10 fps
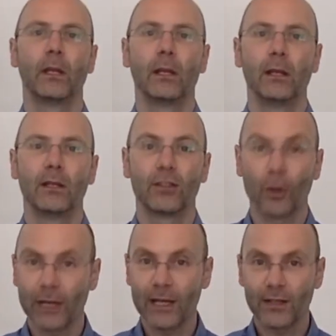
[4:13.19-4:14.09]
It's
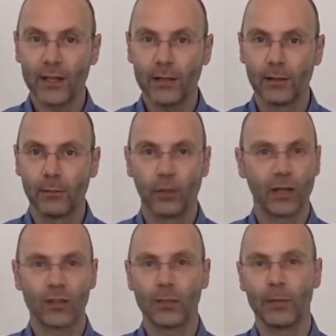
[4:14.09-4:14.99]
not easy, might
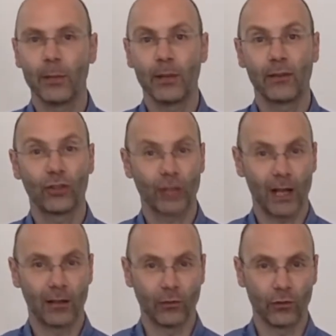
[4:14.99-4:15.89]
actually be a bit of a
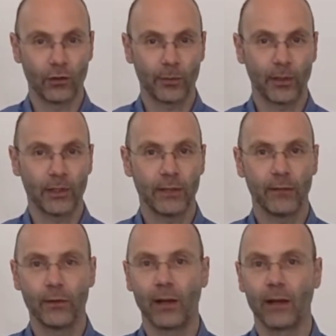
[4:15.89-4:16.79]
challenge, especially if
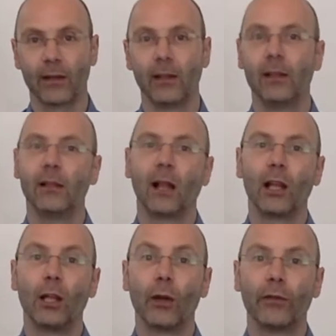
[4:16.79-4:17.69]
you've had a
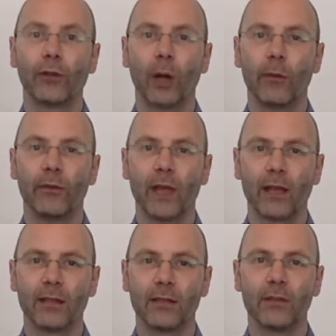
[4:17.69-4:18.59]
lifetime of
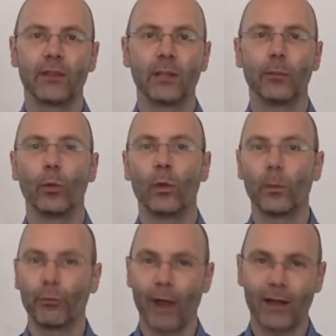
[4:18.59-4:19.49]
negativity. But with
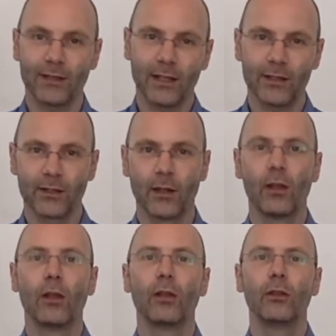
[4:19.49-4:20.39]
practice,
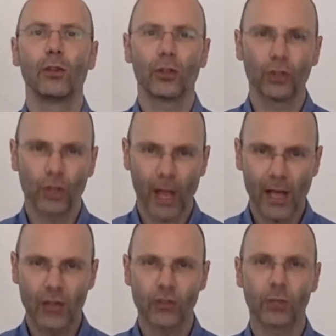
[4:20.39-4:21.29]
you can
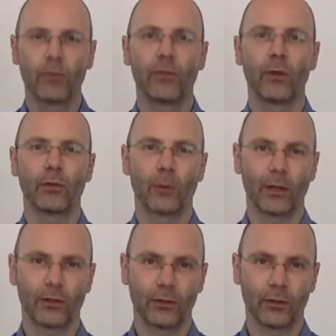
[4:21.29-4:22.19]
change some of those
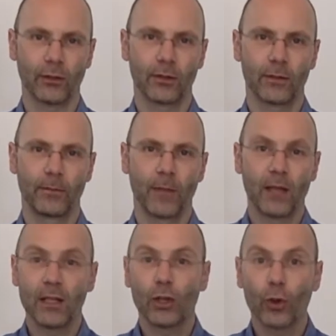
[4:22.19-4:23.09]
questions
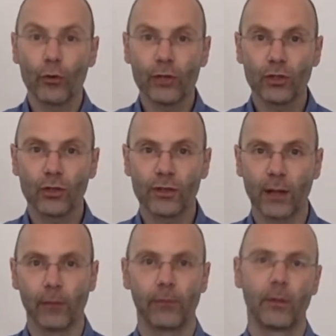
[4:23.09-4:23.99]
and encourage
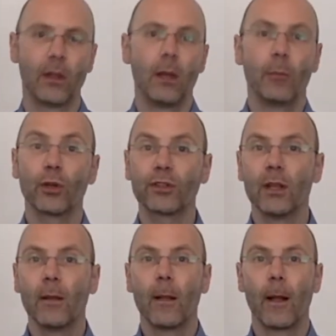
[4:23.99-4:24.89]
yourself because
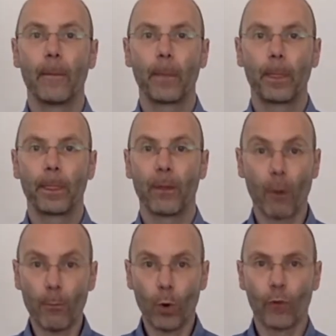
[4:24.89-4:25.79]
there
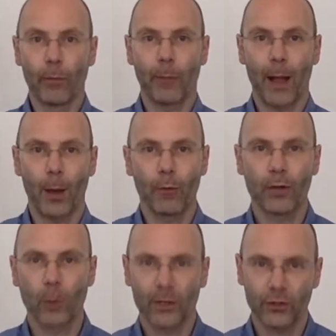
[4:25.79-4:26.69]
are more empowering
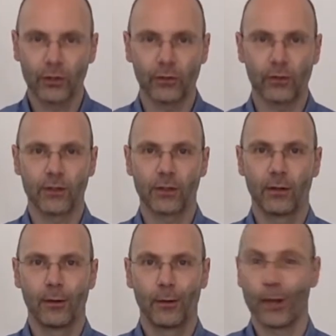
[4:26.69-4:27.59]
questions
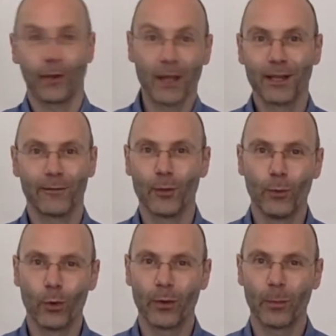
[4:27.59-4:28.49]
that can then give you
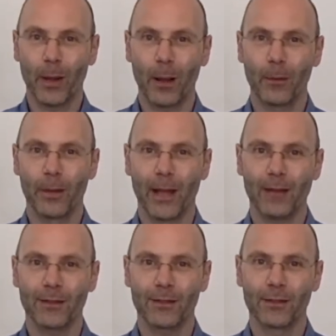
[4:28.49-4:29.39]
more empowering
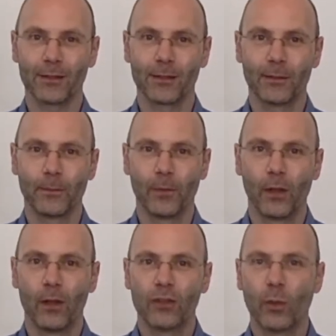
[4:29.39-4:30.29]
answers.
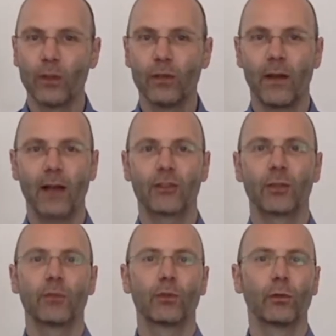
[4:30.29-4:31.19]
So when you've had
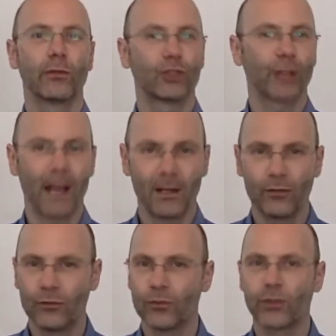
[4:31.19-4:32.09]
some sort of
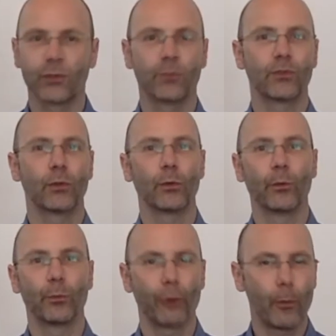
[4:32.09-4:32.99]
challenge, some sort
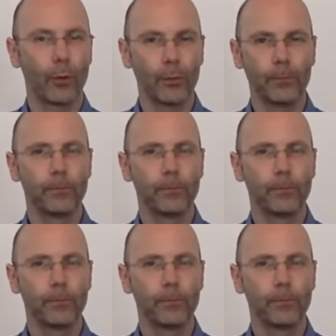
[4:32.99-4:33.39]
of problem,